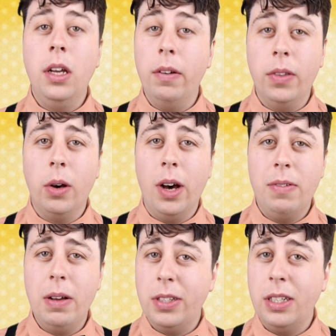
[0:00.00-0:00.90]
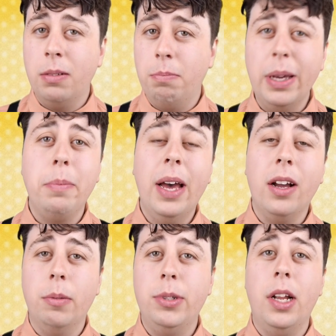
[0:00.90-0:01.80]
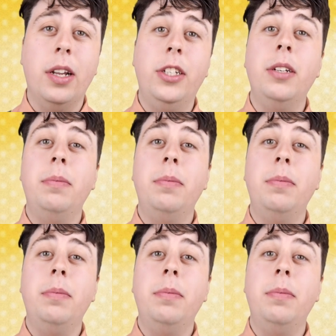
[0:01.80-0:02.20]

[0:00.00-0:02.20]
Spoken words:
Even though I've never seen a Big Mac option at a